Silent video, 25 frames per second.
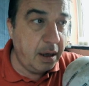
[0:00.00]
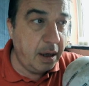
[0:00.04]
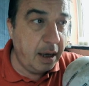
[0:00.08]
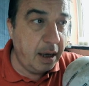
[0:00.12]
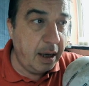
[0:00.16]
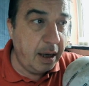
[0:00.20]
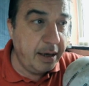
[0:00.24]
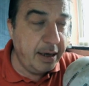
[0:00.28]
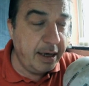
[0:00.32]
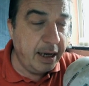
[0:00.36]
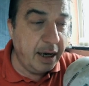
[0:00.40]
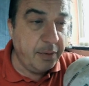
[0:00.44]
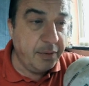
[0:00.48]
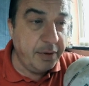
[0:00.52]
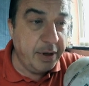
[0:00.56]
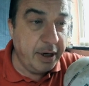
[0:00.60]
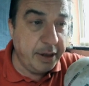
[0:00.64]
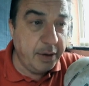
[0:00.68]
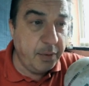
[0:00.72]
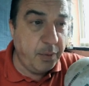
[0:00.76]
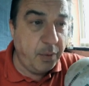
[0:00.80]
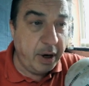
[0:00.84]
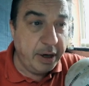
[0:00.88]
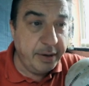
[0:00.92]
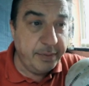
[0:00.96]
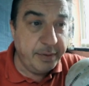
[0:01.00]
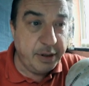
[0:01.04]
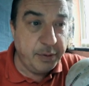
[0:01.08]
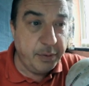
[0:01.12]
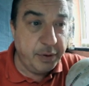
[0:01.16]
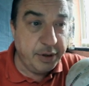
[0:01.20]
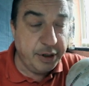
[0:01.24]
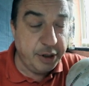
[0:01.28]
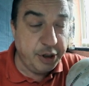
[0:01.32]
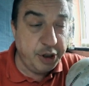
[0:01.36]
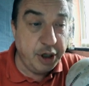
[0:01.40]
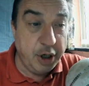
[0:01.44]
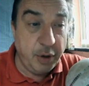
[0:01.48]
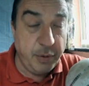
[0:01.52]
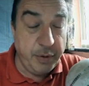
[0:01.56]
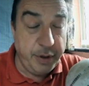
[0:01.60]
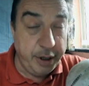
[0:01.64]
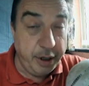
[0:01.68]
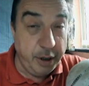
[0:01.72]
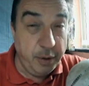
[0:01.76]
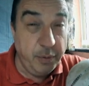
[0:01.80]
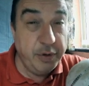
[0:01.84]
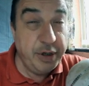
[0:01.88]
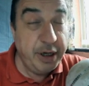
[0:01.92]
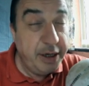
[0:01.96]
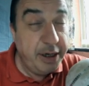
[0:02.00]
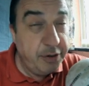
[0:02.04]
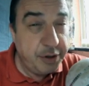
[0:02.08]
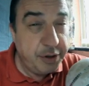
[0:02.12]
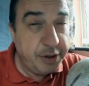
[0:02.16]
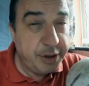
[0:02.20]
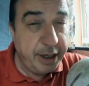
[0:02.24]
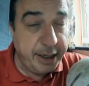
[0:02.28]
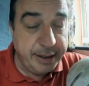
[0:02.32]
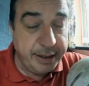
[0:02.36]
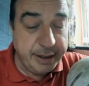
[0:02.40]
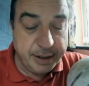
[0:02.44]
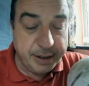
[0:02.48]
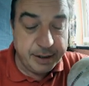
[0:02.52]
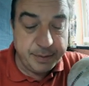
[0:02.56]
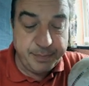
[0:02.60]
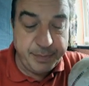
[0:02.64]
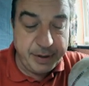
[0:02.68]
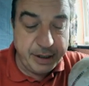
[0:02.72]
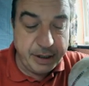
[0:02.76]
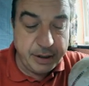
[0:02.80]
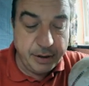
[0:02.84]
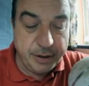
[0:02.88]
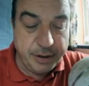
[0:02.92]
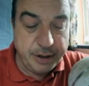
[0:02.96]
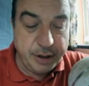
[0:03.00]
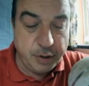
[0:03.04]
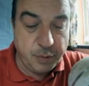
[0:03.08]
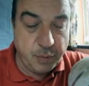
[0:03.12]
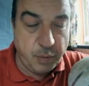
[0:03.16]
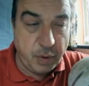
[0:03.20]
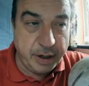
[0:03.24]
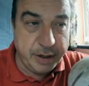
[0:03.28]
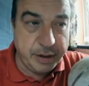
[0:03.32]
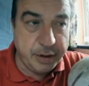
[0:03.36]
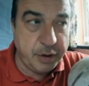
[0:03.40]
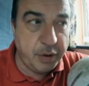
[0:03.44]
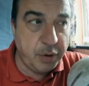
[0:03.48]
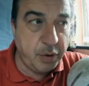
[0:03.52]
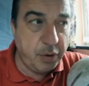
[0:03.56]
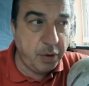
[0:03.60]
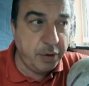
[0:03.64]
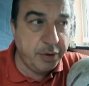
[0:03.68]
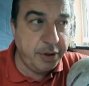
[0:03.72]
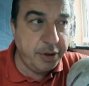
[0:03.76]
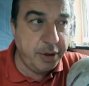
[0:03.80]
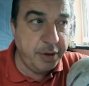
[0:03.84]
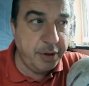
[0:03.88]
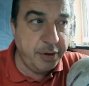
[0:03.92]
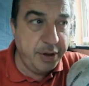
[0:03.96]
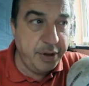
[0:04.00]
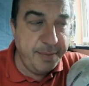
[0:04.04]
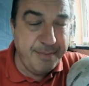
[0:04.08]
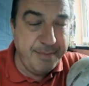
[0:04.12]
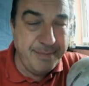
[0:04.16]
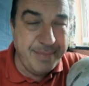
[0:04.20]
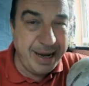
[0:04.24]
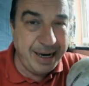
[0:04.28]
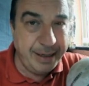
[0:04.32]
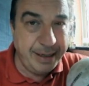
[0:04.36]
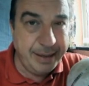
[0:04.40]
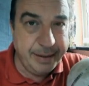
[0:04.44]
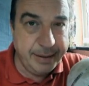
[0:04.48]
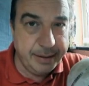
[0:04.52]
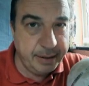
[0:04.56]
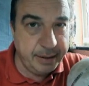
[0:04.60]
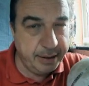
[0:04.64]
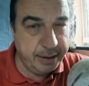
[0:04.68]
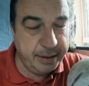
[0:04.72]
Now, the other one which I want to show you, which is interesting this, because there's one called the Mind,